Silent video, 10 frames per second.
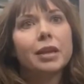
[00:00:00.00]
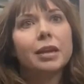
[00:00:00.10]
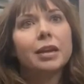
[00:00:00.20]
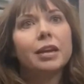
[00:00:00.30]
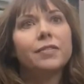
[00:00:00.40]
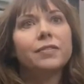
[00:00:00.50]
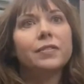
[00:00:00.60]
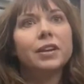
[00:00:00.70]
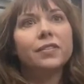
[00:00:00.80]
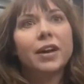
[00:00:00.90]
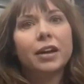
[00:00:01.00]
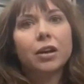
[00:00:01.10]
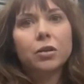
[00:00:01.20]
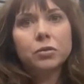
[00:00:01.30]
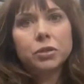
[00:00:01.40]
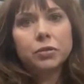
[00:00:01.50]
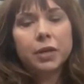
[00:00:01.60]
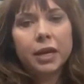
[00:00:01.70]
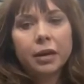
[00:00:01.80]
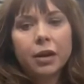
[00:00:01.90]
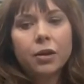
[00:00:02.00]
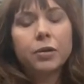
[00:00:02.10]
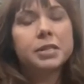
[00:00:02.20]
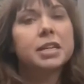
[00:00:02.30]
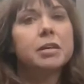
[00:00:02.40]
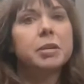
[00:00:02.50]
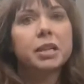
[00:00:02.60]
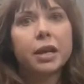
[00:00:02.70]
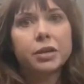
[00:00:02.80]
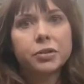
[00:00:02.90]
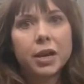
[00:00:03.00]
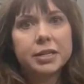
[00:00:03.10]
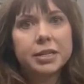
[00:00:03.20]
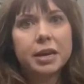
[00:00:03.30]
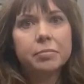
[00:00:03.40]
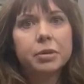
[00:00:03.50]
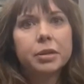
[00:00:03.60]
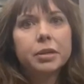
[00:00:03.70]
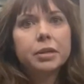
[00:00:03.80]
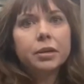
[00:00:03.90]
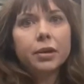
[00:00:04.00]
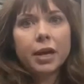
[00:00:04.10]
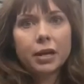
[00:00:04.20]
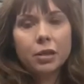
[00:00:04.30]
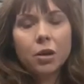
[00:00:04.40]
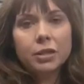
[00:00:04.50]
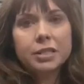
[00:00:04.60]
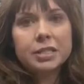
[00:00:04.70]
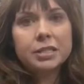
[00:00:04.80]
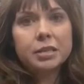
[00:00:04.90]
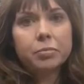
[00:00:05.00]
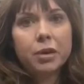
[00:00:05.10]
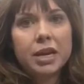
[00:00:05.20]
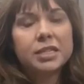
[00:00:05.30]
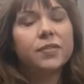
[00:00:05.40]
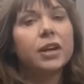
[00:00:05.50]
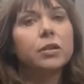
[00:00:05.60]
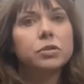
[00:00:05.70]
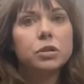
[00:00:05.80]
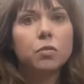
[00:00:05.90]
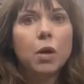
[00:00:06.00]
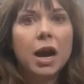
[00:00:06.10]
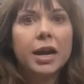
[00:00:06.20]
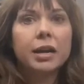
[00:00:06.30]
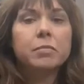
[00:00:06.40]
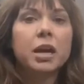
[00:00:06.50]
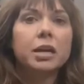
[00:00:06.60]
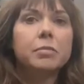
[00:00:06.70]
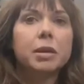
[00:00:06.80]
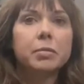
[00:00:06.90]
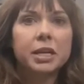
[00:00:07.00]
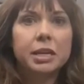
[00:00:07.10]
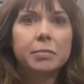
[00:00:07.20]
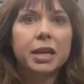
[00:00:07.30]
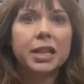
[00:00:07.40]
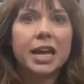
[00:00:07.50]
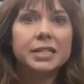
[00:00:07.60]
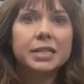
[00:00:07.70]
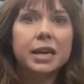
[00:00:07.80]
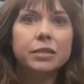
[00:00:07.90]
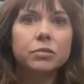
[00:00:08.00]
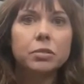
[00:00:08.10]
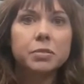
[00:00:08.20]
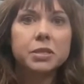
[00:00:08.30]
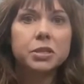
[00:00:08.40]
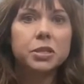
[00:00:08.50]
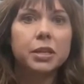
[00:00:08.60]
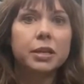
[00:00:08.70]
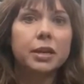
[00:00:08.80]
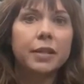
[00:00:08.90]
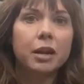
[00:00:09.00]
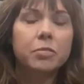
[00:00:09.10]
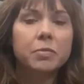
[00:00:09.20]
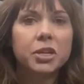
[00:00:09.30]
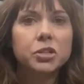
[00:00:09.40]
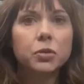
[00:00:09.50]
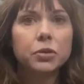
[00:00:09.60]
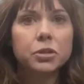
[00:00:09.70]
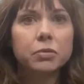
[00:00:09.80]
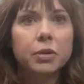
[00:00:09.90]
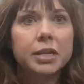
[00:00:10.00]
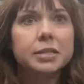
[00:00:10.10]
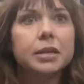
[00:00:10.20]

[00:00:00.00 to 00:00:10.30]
If I go too narrow, it's going to be a lot of tricep. Okay, a long distance to press. If I go too wide, I'm not going to be able to keep my lats tight through the position, and that'll put my shoulders at risk.